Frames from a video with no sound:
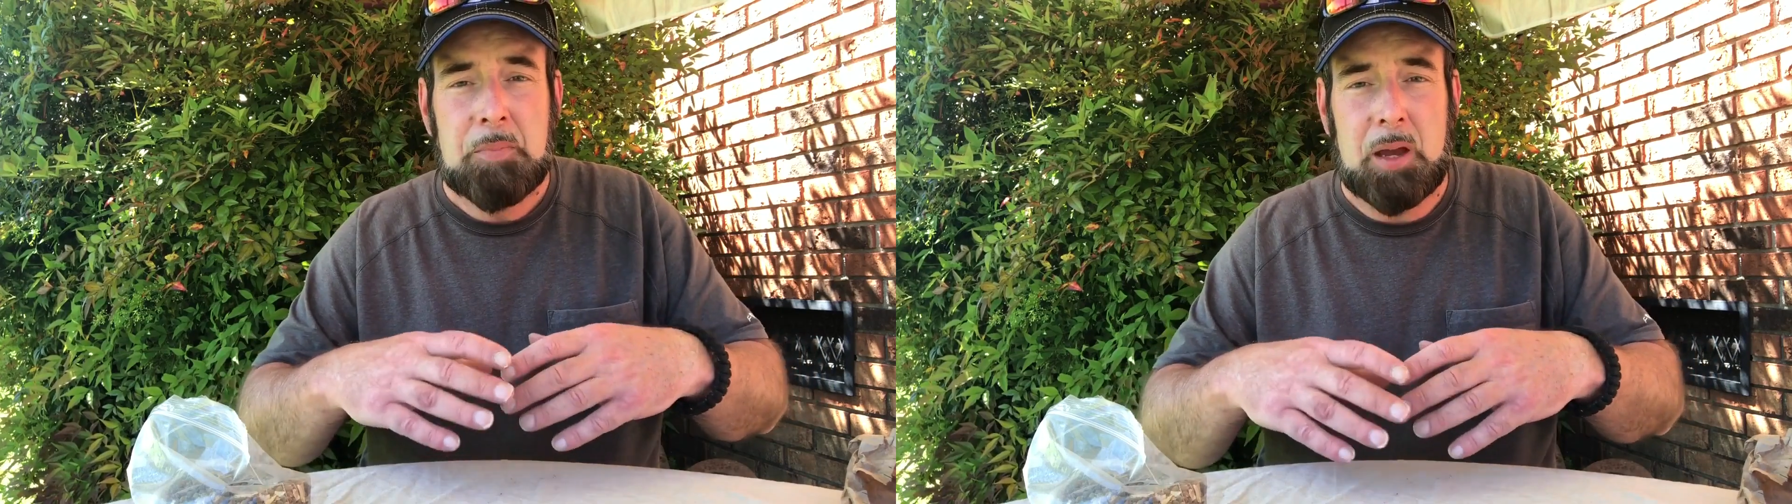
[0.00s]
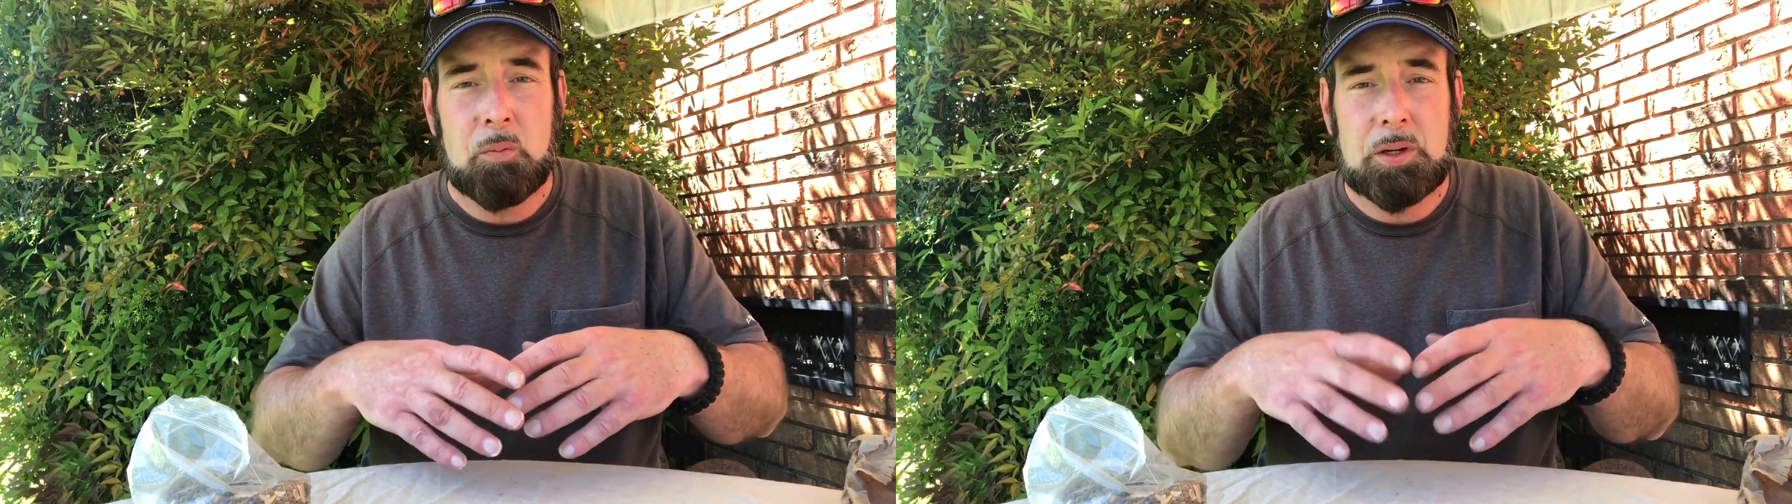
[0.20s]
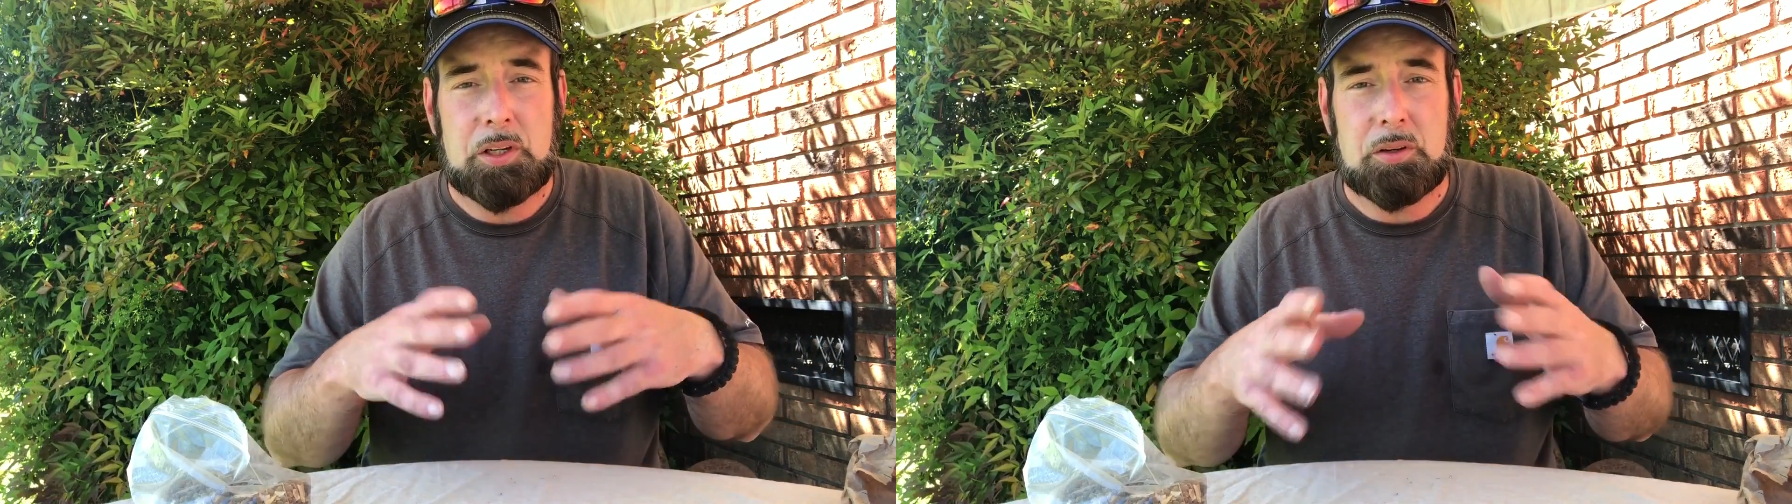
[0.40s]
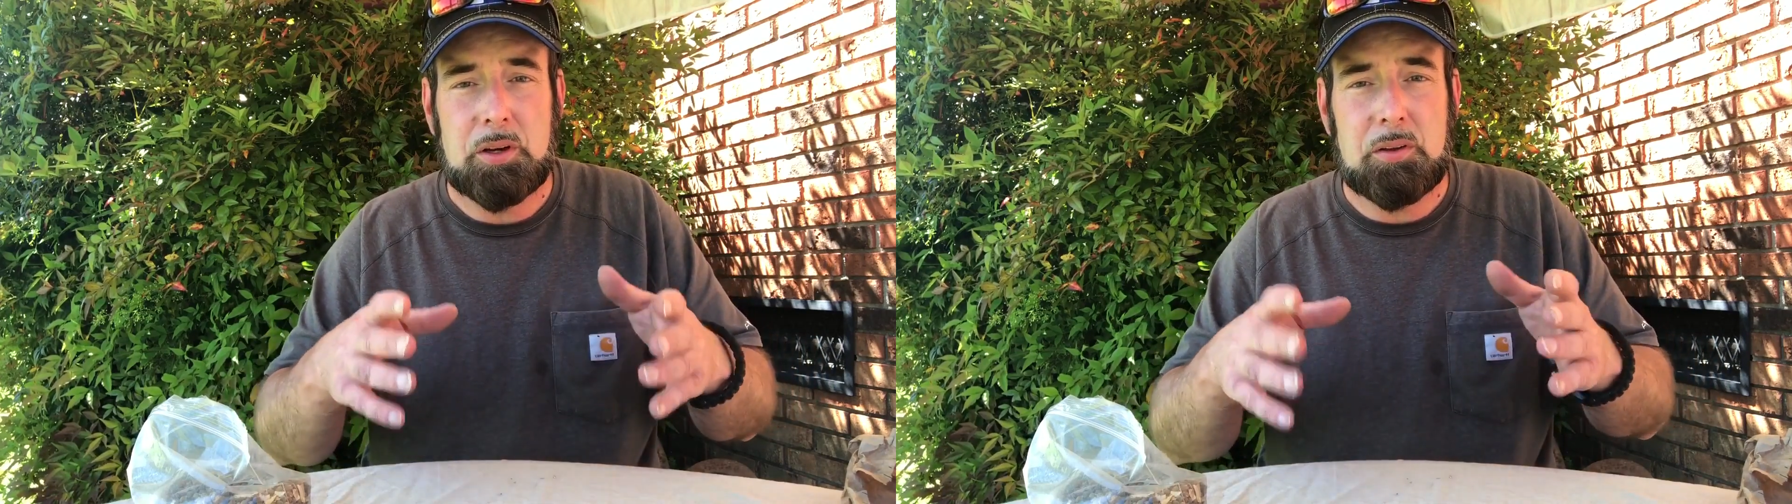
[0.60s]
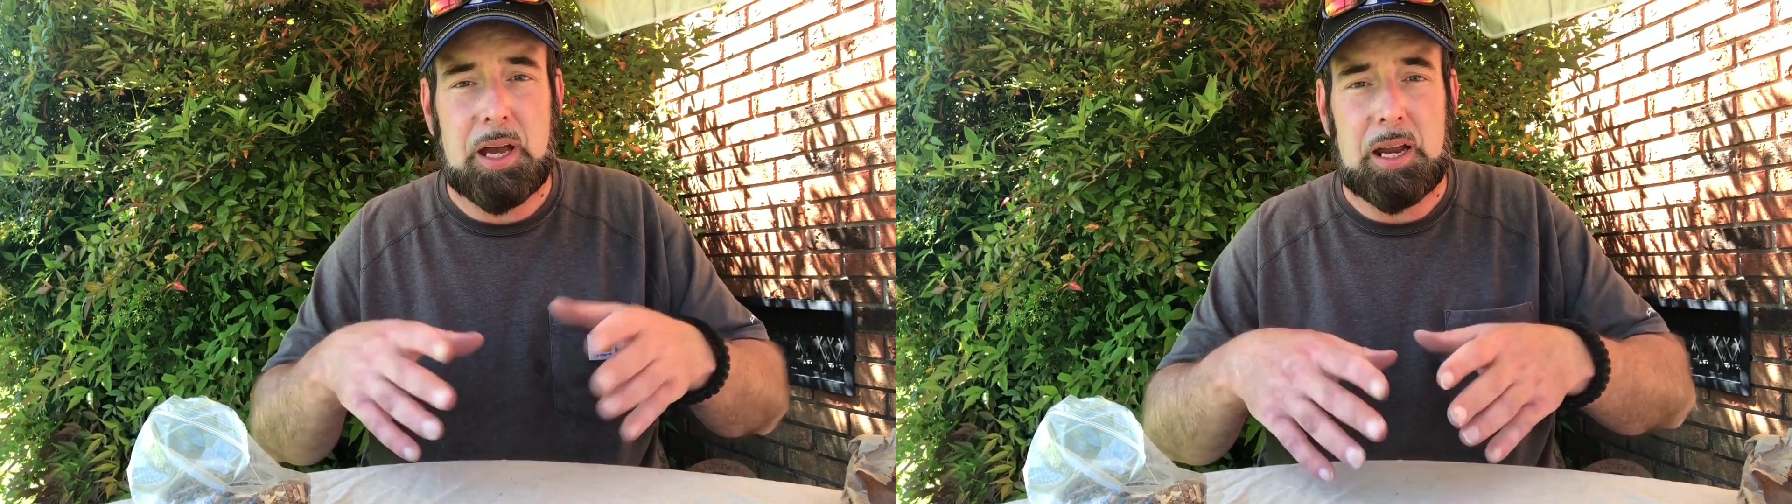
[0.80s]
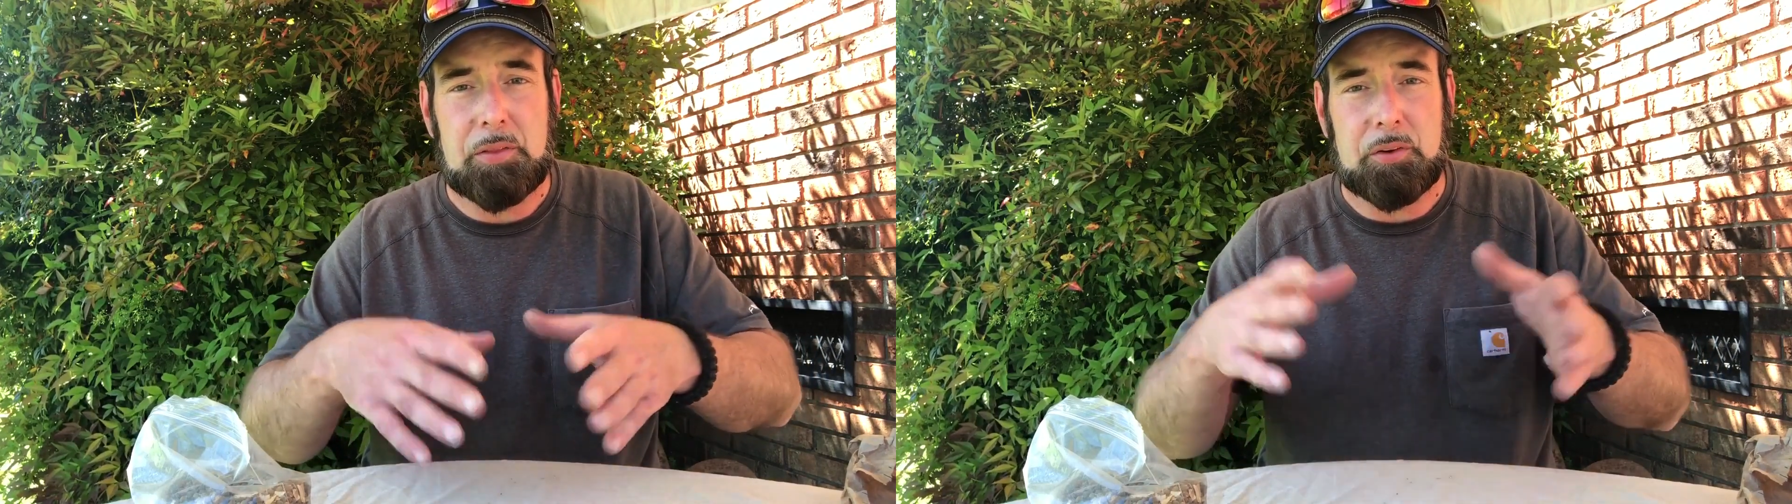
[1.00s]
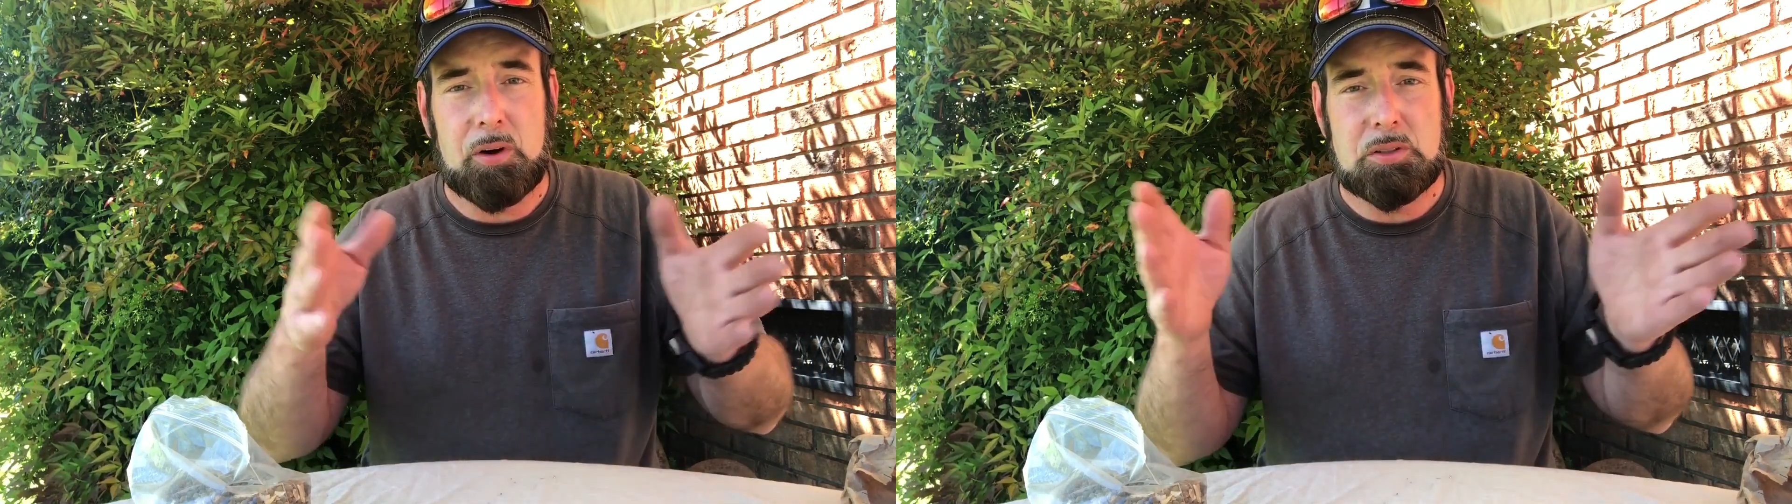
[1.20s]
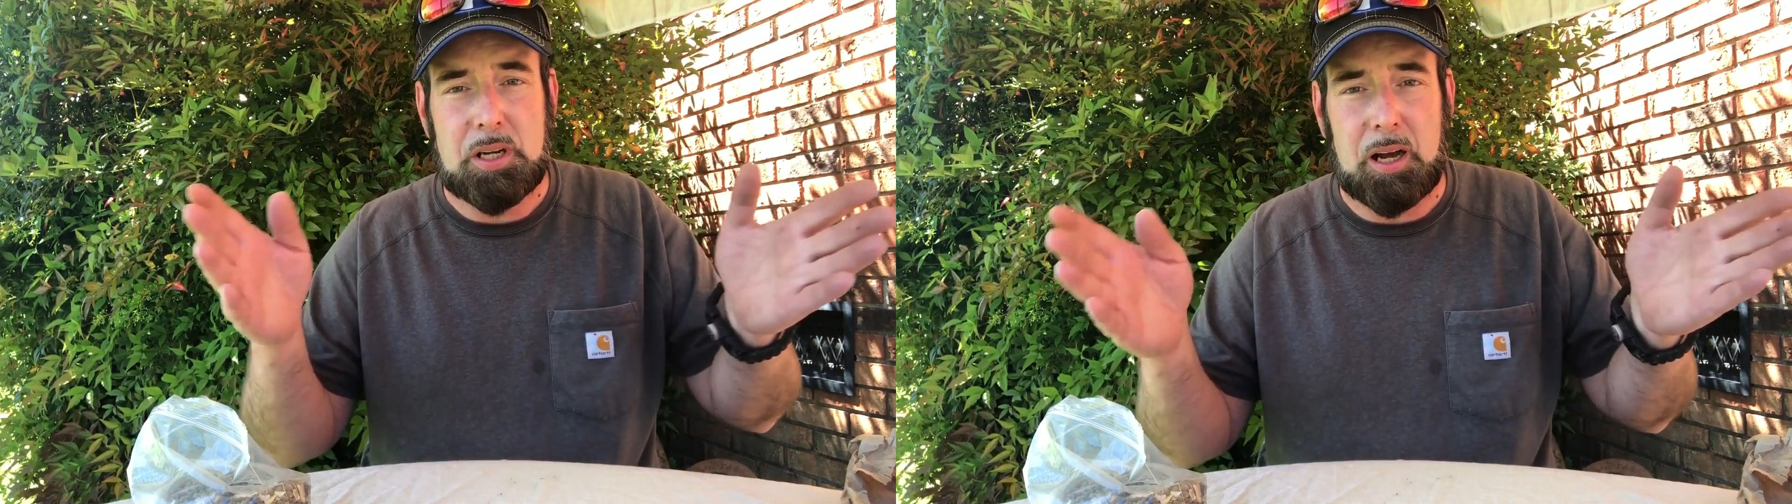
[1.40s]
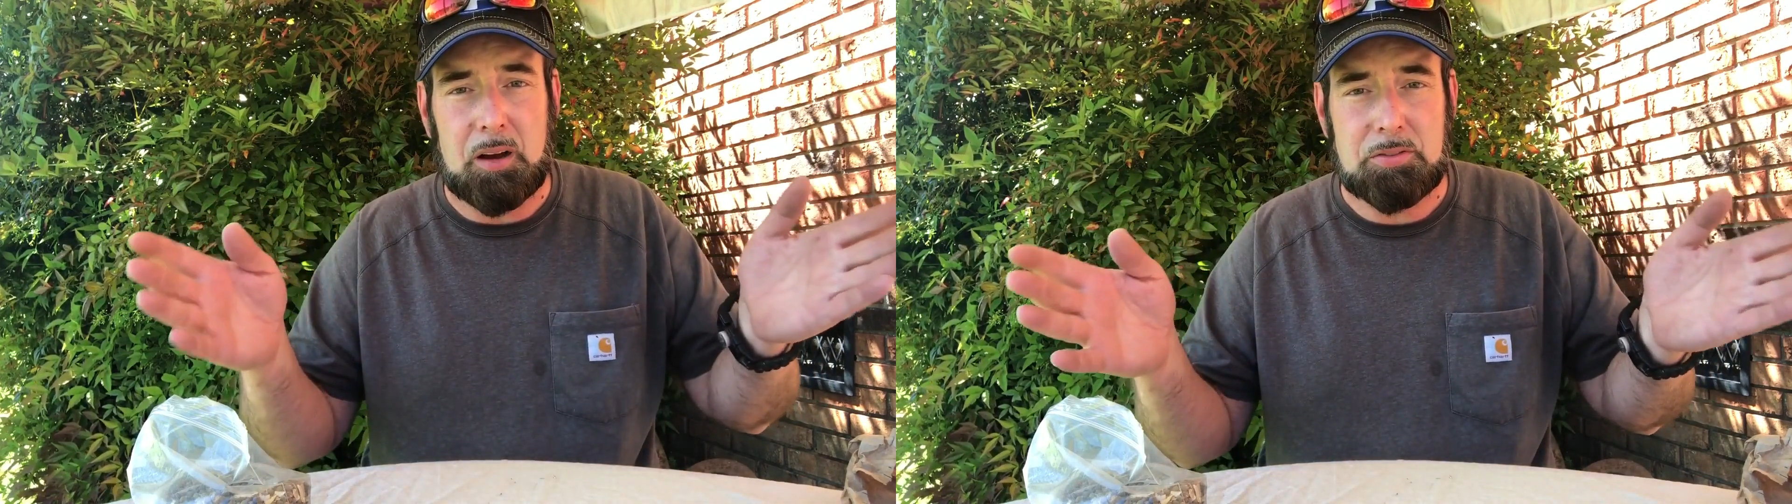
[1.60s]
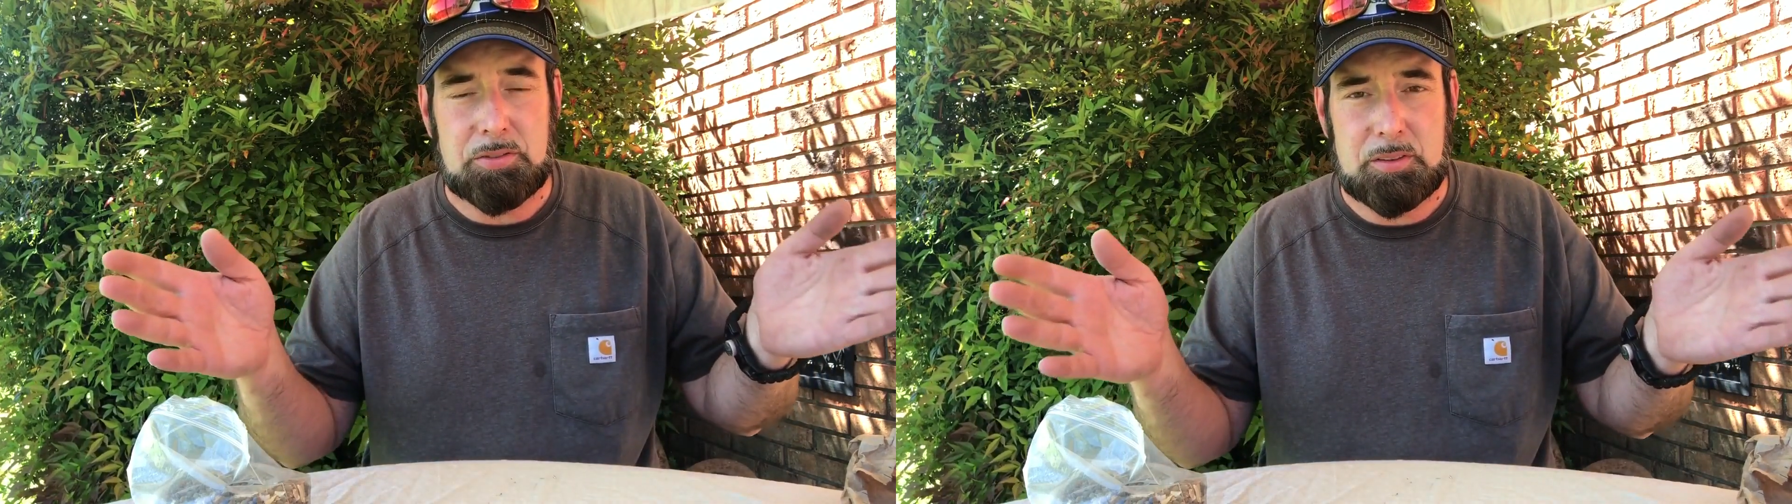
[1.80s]
And when you do that, it throws it
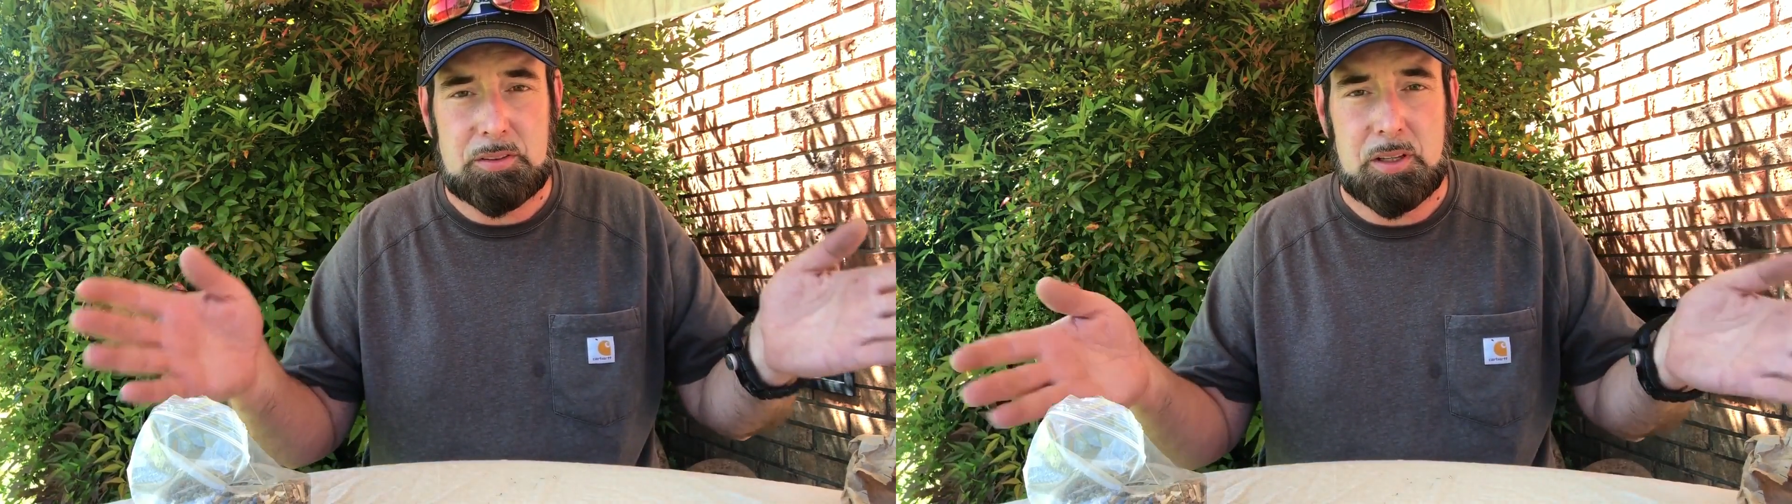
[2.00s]
off